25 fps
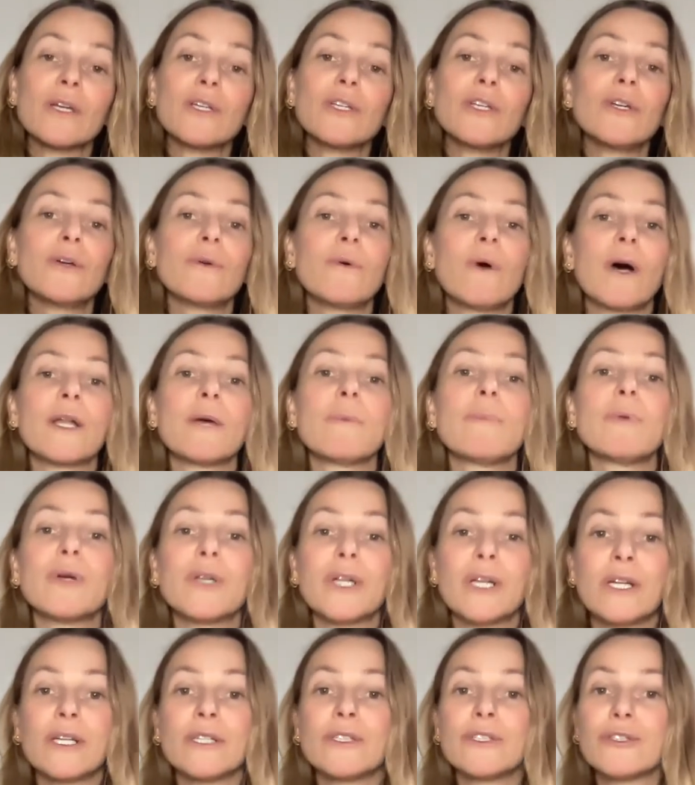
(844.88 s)
You want to put
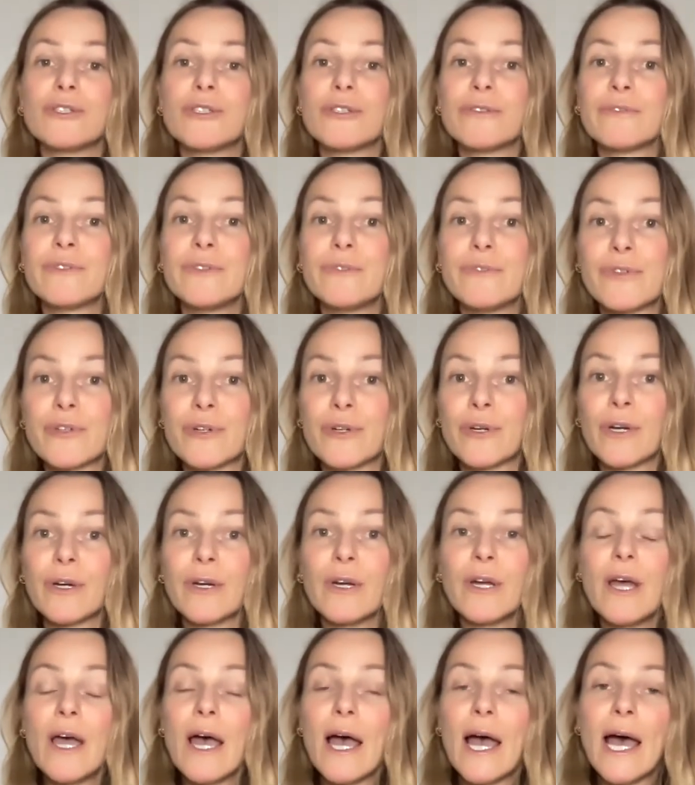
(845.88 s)
it in your diffuser,
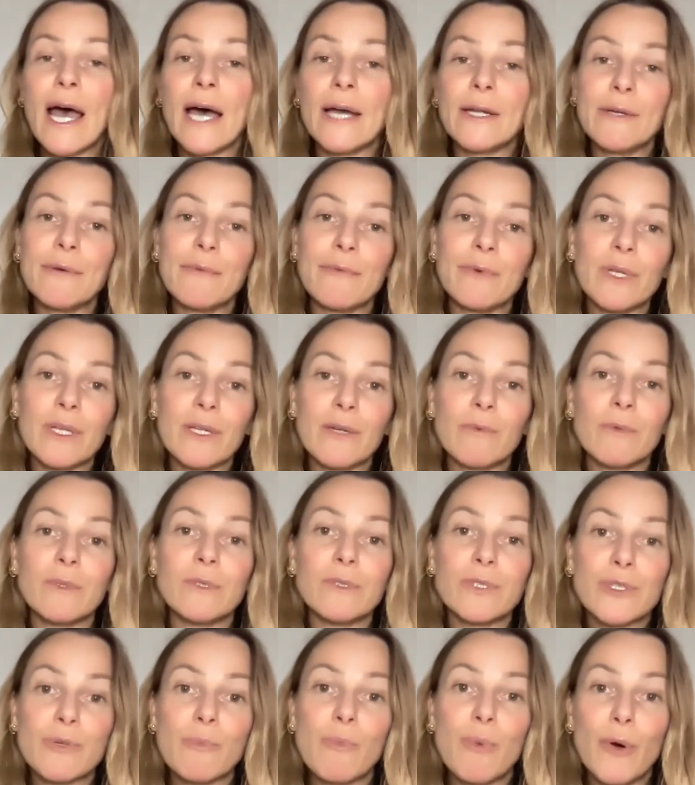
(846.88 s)
and it really will
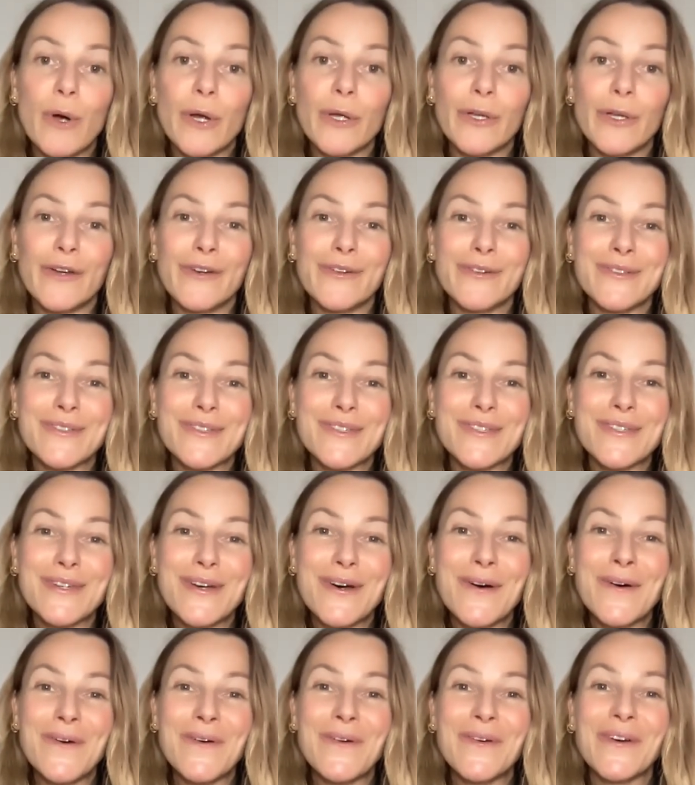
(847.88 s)
support you.
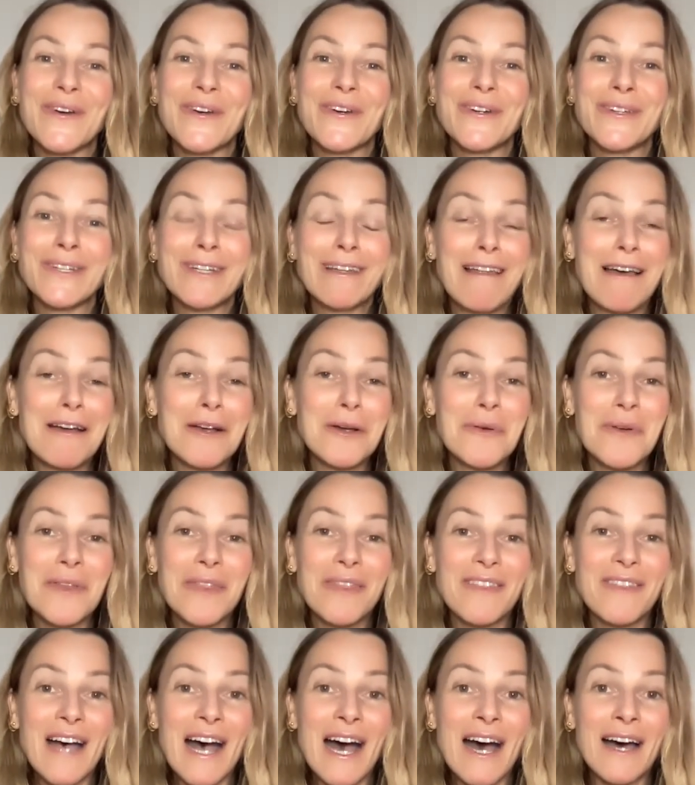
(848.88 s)
So good luck
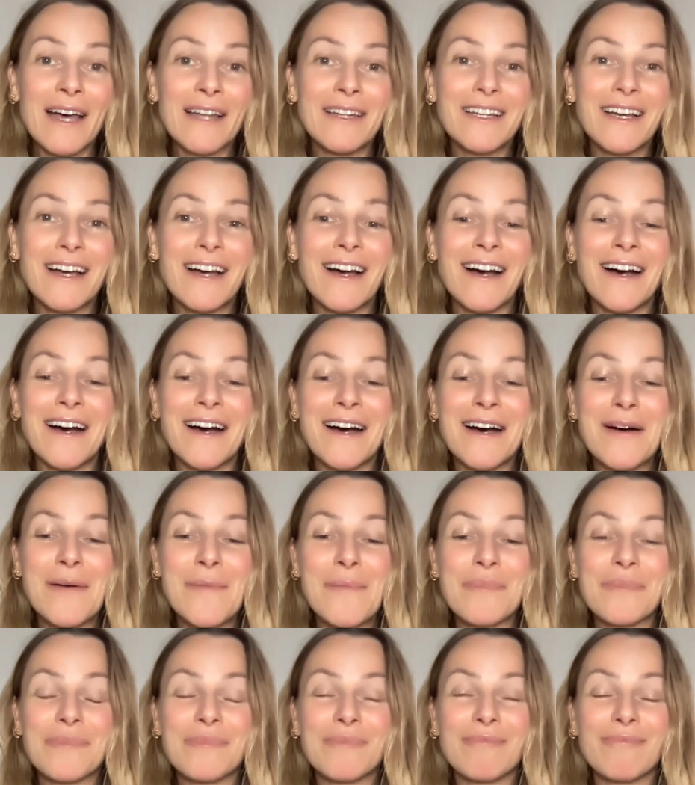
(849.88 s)
with that.
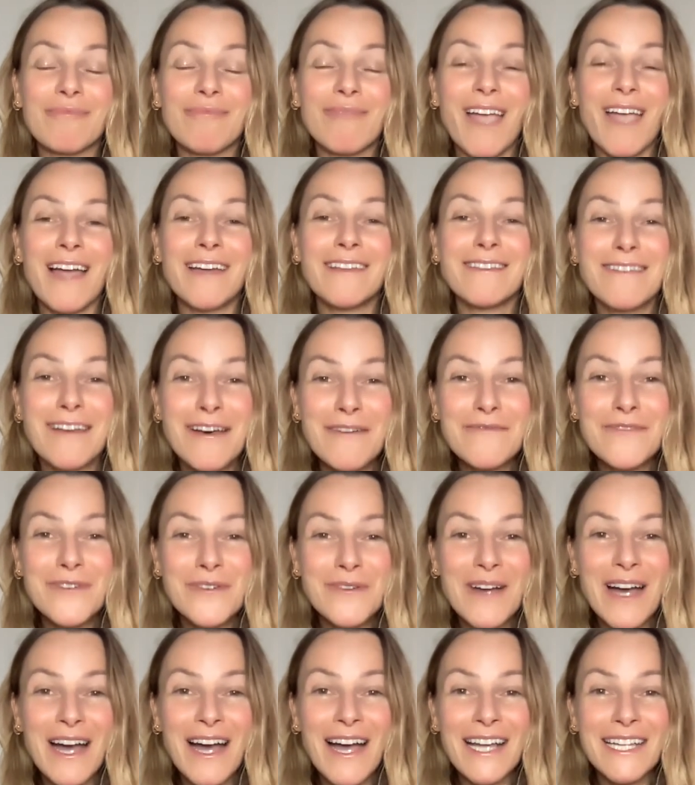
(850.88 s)
I love you
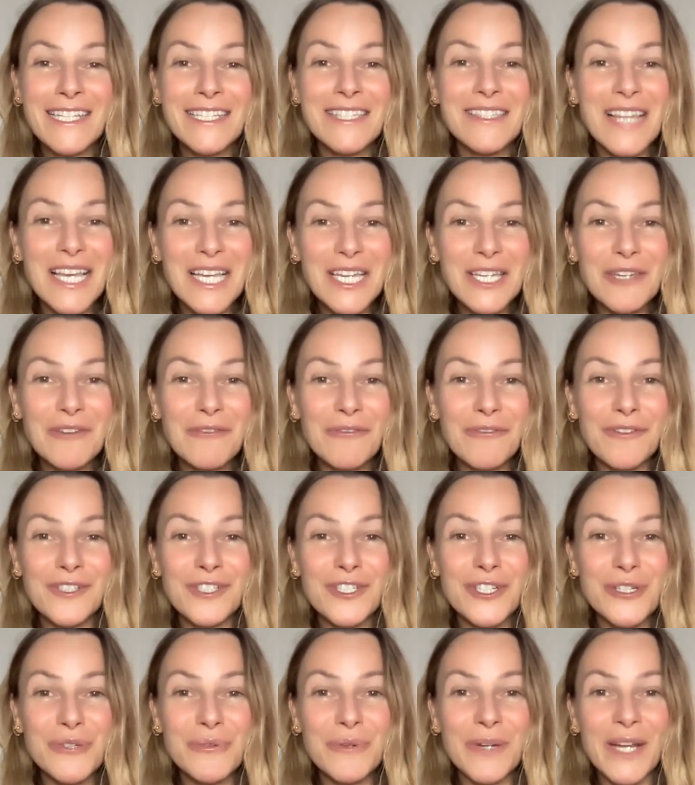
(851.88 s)
guys. Thank you for
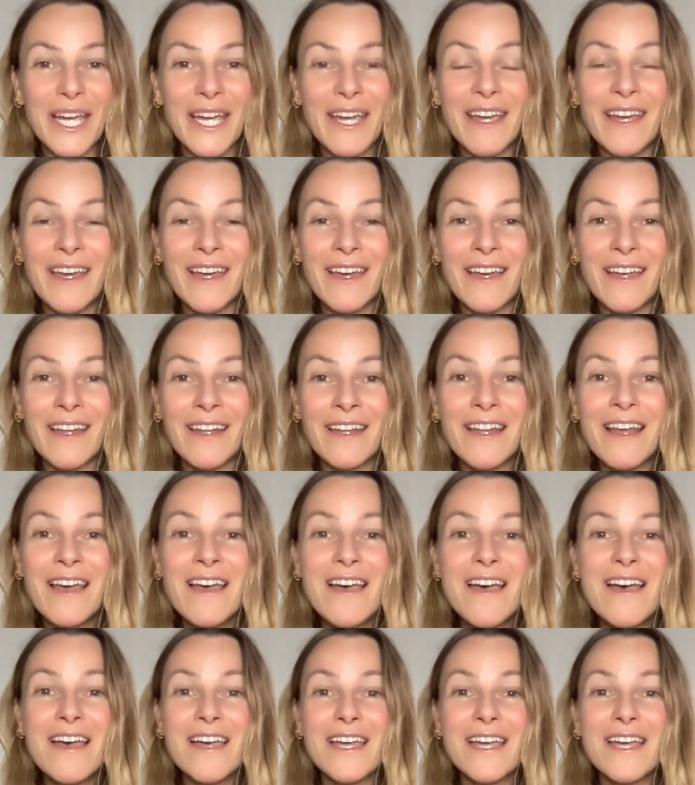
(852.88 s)
tuning in.